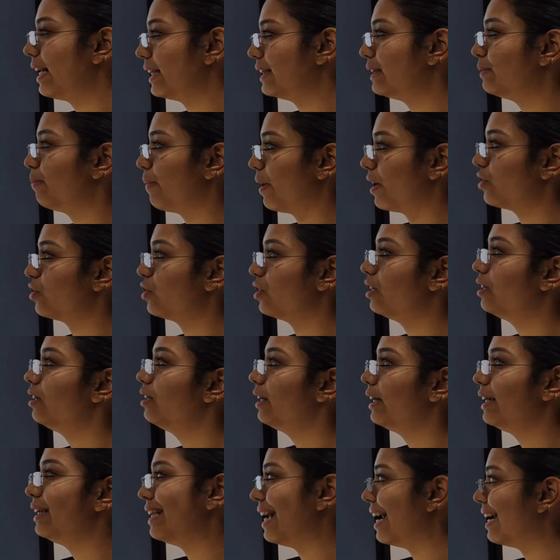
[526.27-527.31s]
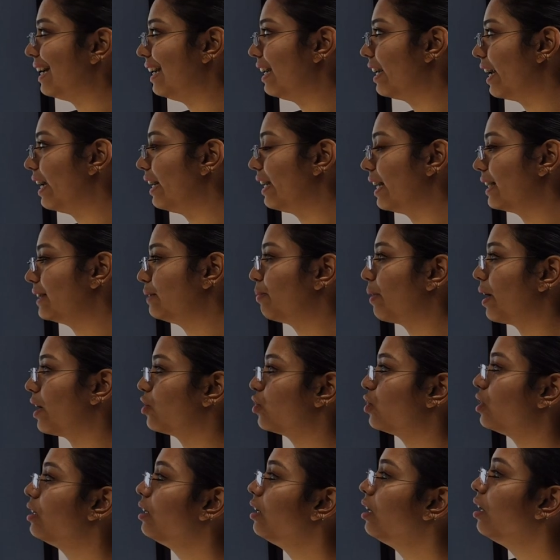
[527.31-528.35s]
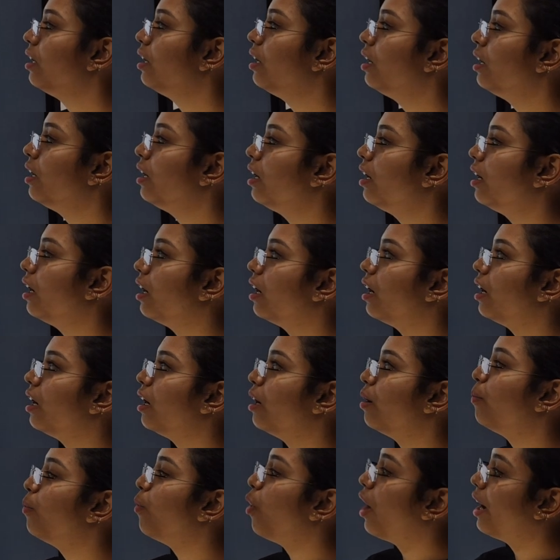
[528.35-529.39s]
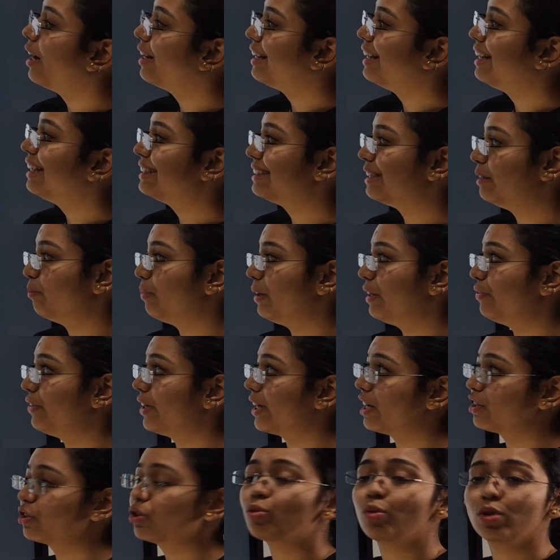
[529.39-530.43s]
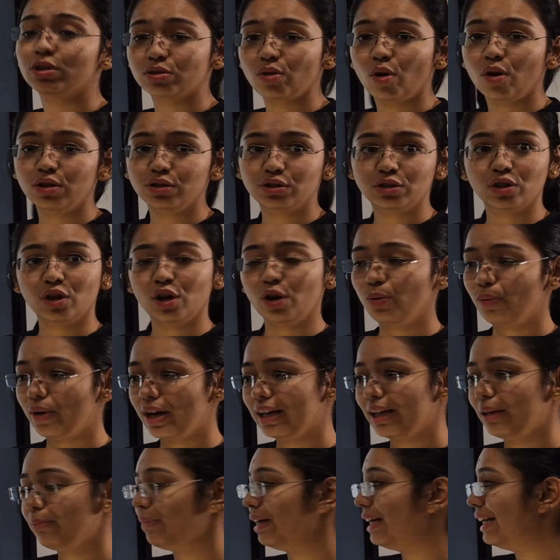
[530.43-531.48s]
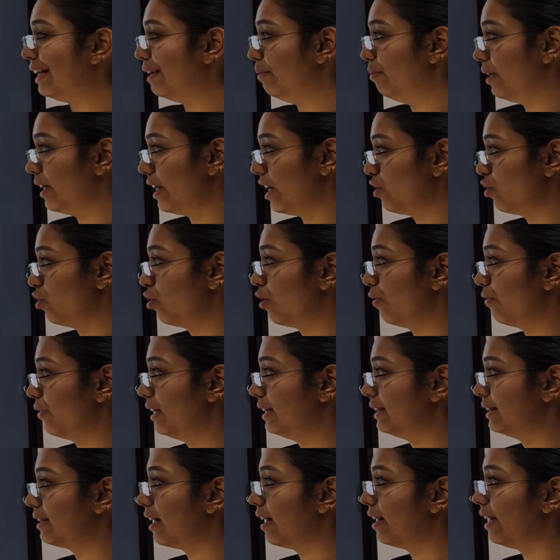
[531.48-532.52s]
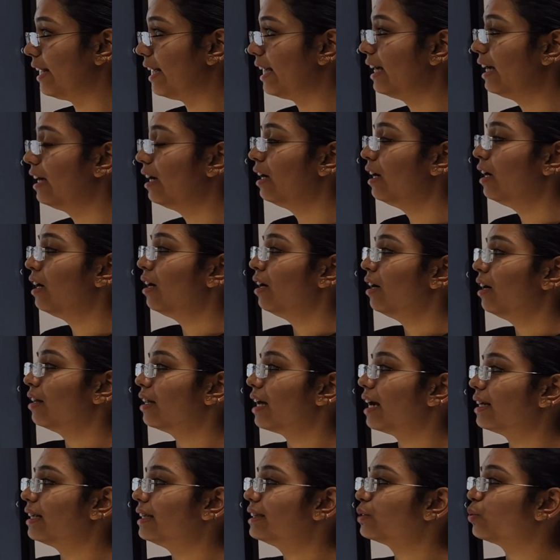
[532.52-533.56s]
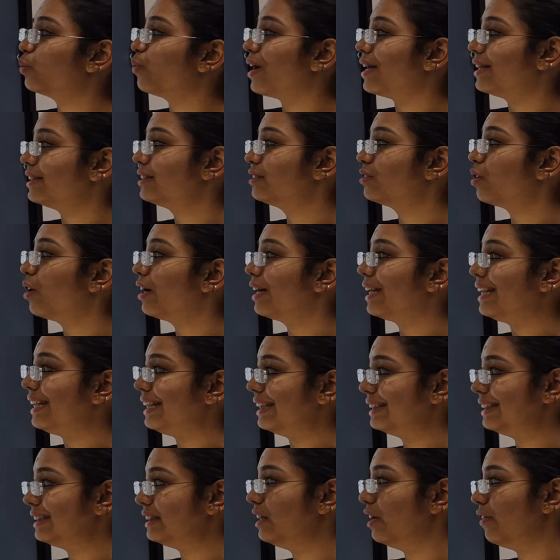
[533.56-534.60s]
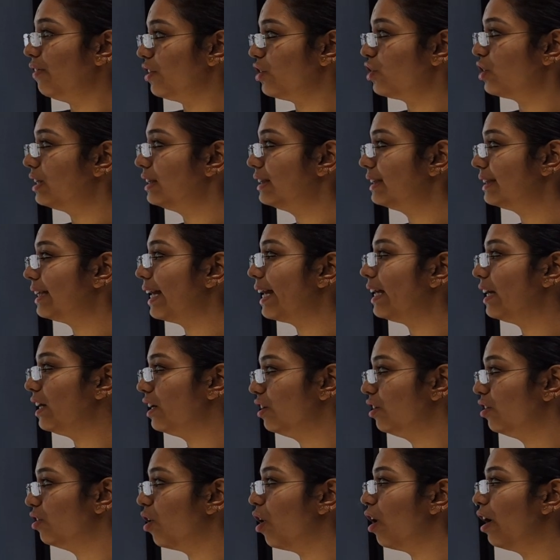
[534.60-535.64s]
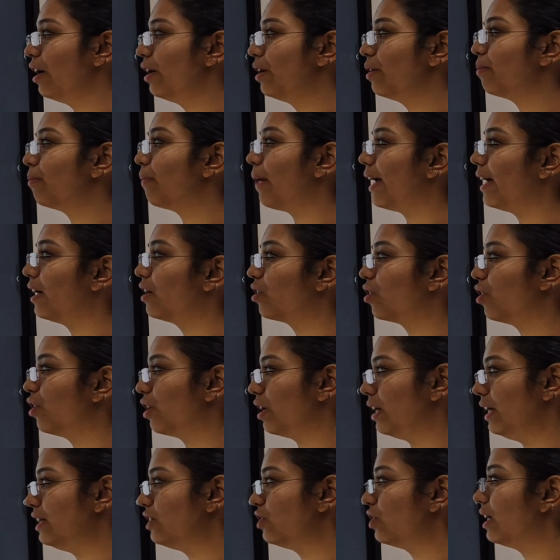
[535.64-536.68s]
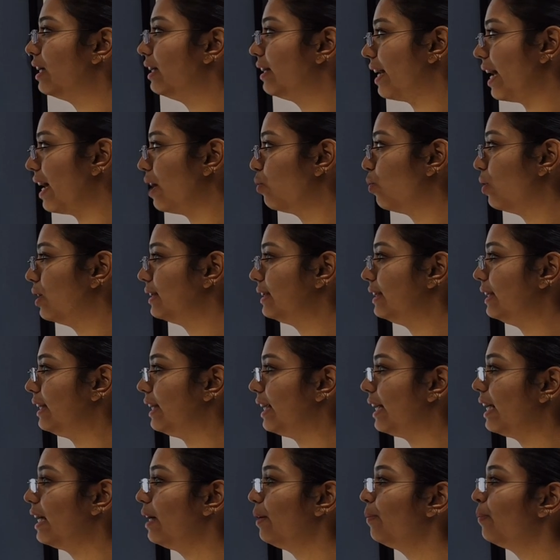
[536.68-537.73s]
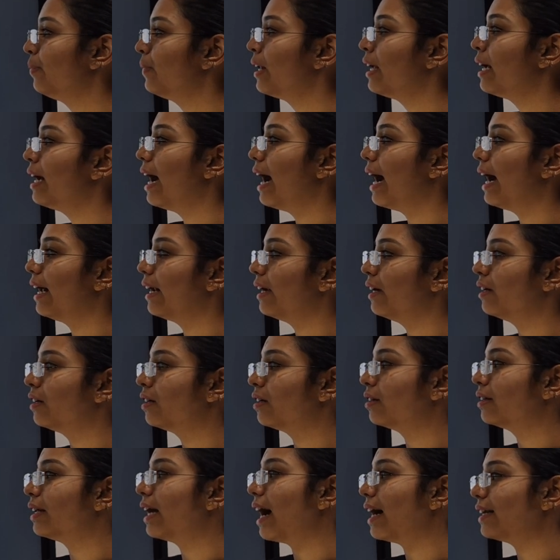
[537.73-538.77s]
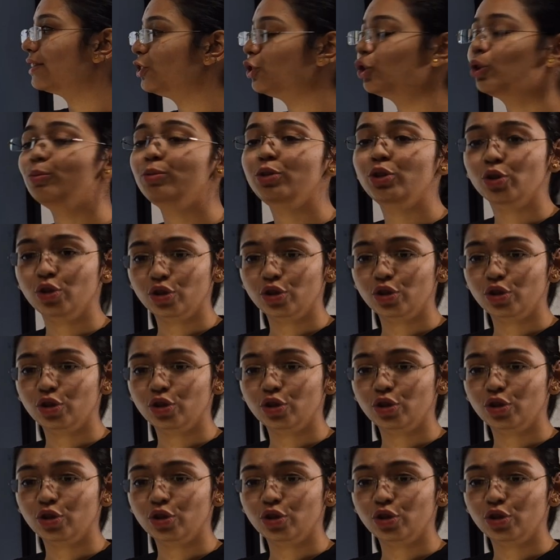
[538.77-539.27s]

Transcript: expression, in dental trait expression. Model simplification was also a very big limitation of this study. That is, west or east divisions, they ignored micro-regional diversity, and they assume